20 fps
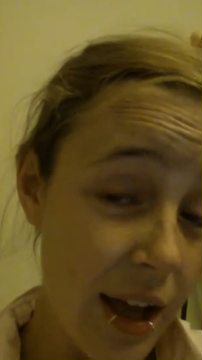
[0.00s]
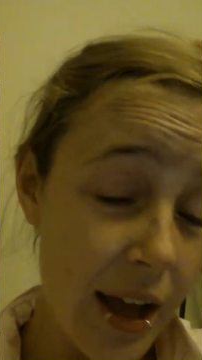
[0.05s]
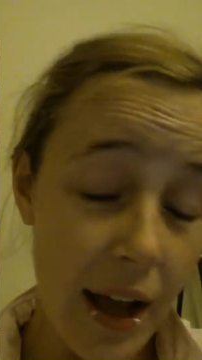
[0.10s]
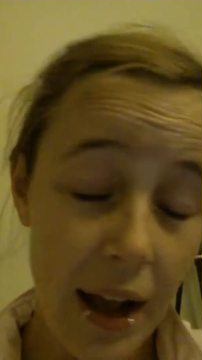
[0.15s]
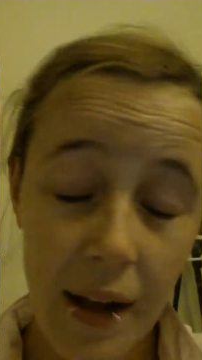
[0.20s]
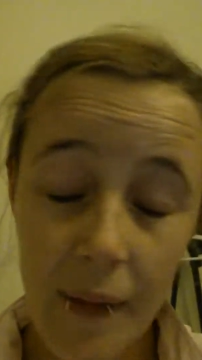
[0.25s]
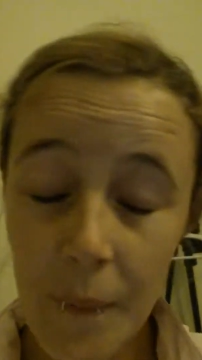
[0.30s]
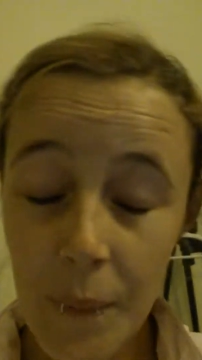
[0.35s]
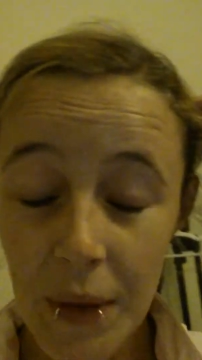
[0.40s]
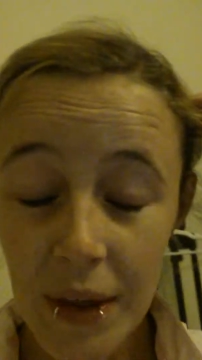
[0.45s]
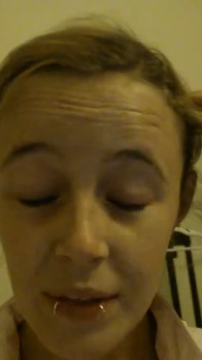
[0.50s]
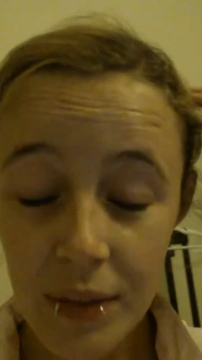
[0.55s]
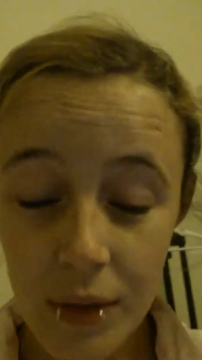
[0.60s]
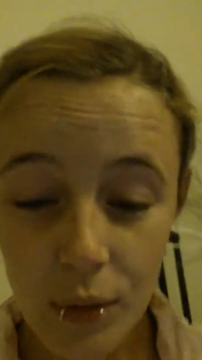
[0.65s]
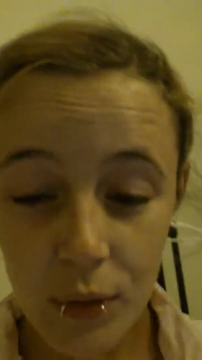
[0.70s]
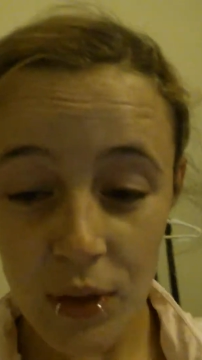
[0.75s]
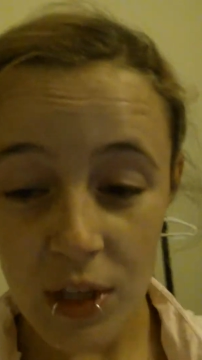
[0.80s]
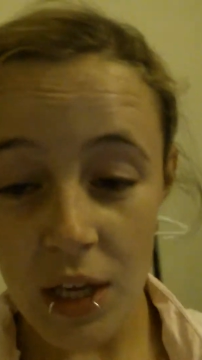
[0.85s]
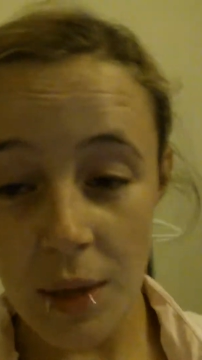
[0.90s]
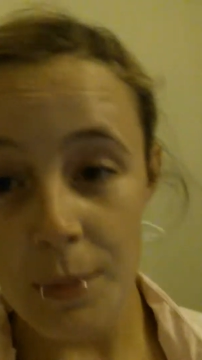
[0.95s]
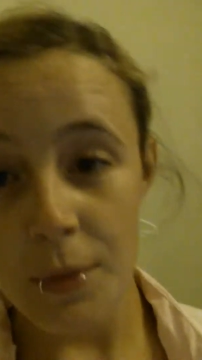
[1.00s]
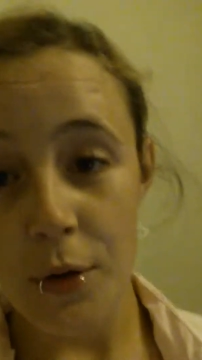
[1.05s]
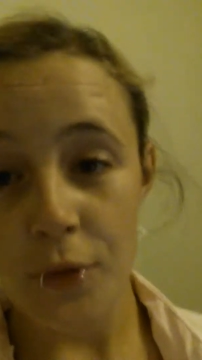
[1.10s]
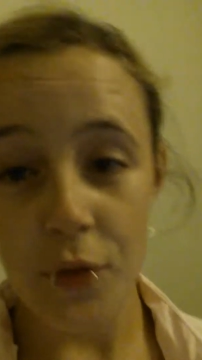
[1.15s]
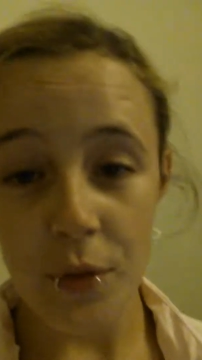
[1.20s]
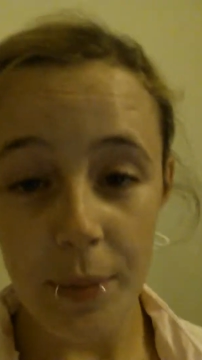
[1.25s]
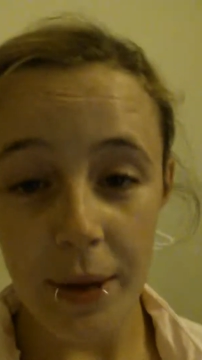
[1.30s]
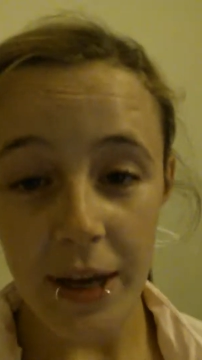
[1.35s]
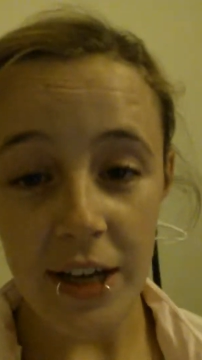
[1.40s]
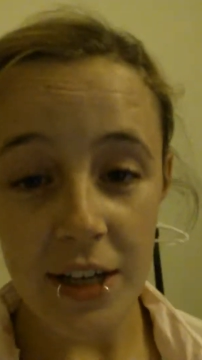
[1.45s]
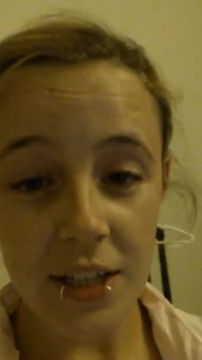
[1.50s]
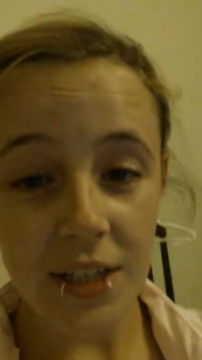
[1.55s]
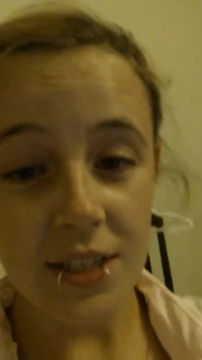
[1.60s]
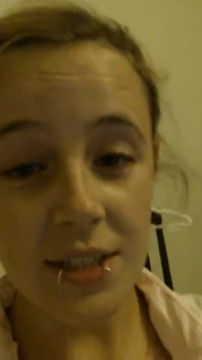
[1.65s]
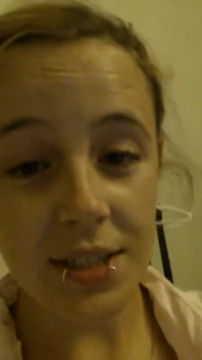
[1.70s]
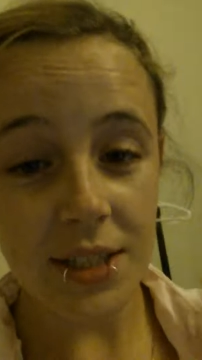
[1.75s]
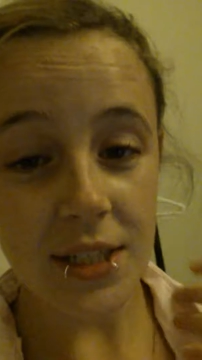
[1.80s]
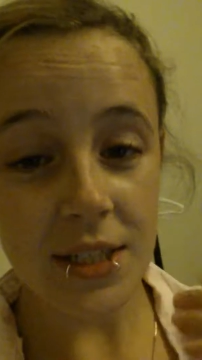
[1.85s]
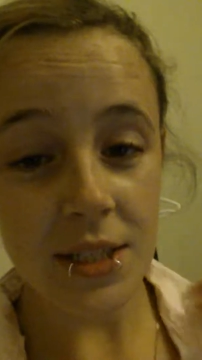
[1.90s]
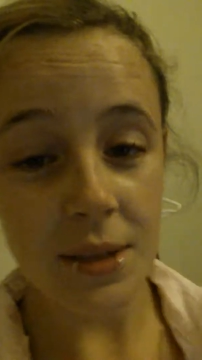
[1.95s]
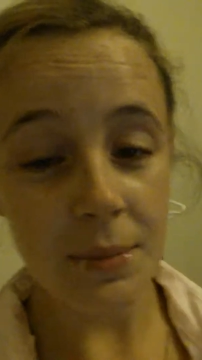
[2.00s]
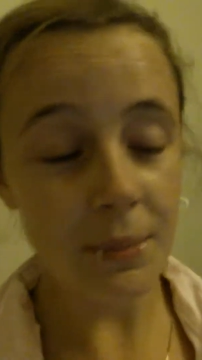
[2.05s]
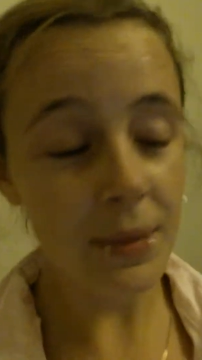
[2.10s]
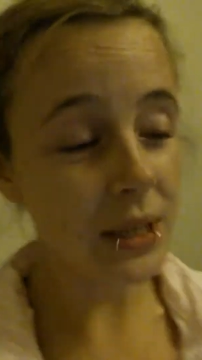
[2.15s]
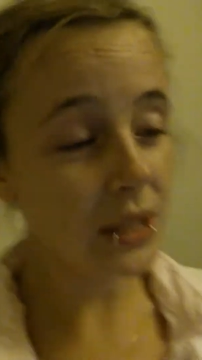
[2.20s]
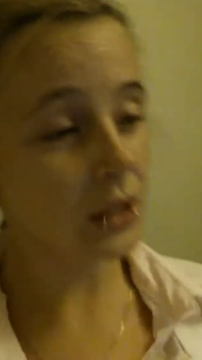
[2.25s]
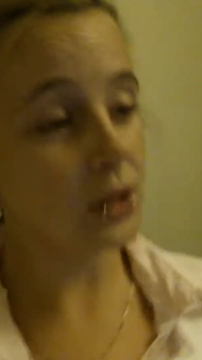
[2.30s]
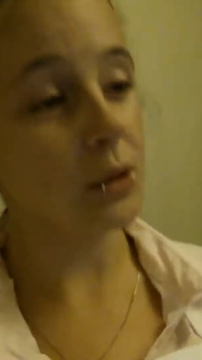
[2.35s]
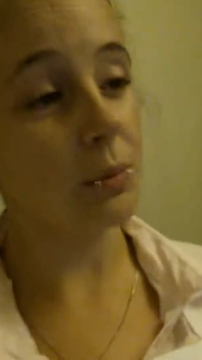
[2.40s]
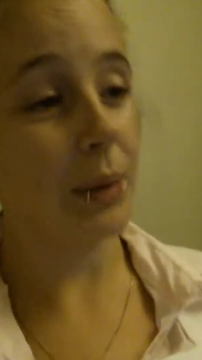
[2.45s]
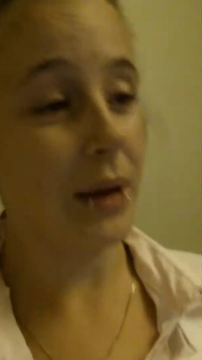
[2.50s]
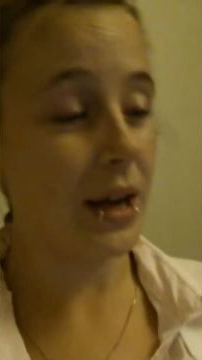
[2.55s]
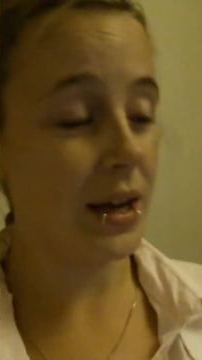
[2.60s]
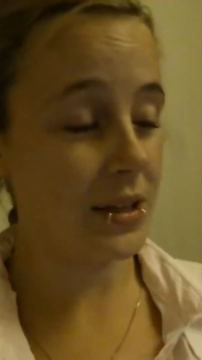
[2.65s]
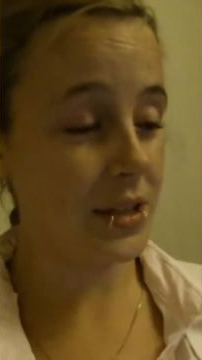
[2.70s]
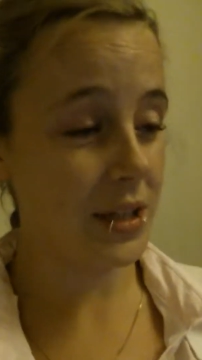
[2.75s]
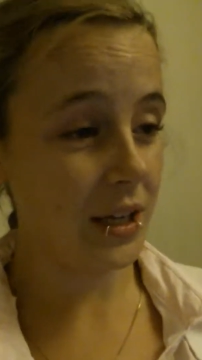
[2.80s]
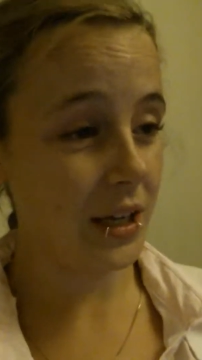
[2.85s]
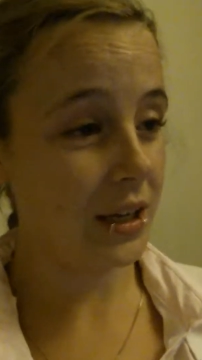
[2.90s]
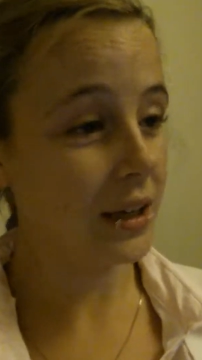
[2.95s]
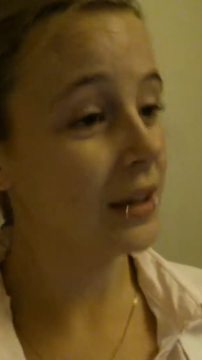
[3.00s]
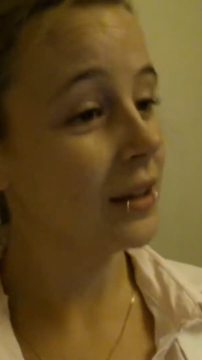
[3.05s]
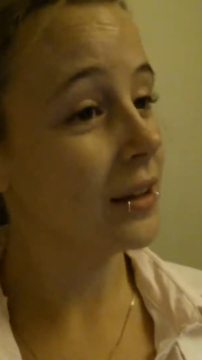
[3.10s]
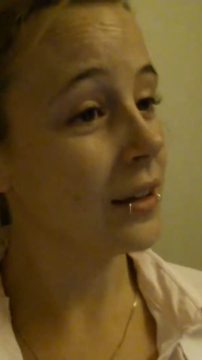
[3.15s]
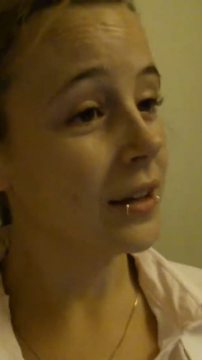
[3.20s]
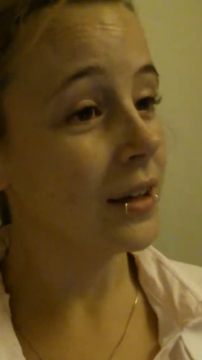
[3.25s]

Um, and the theme of the party is it's a medical party.